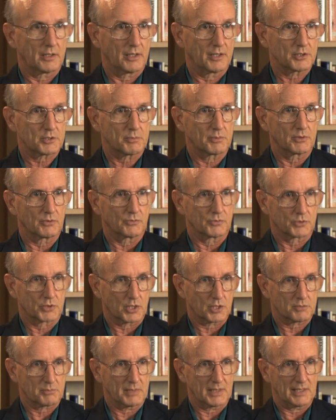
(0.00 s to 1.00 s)
Huntsman, who's
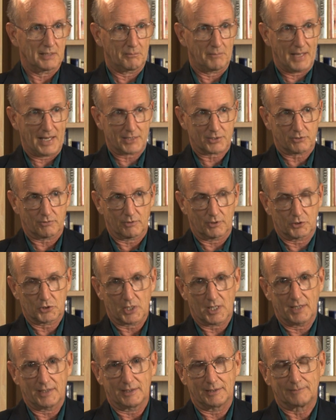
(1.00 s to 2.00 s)
just made ambassador to
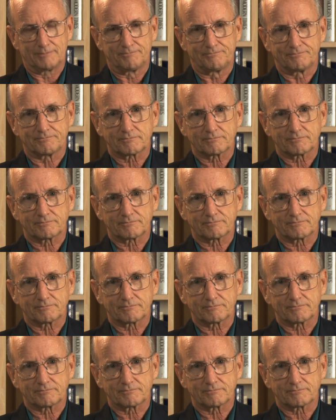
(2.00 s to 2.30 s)
China.